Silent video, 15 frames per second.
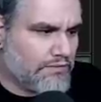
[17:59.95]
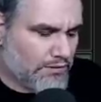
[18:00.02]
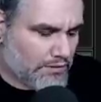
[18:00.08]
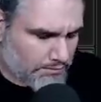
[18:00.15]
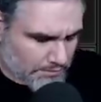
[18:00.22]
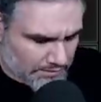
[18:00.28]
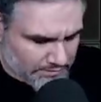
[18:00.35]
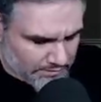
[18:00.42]

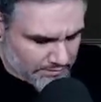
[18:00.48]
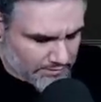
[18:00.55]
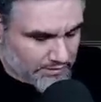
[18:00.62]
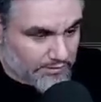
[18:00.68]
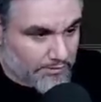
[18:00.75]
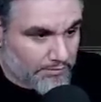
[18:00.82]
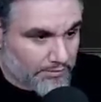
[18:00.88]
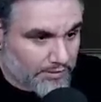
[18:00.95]
Nope, that's not the
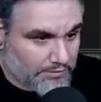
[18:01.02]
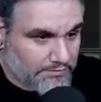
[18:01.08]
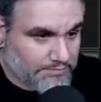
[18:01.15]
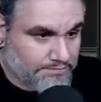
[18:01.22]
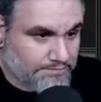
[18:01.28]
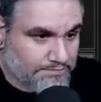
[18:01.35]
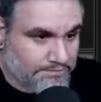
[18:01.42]
color we want.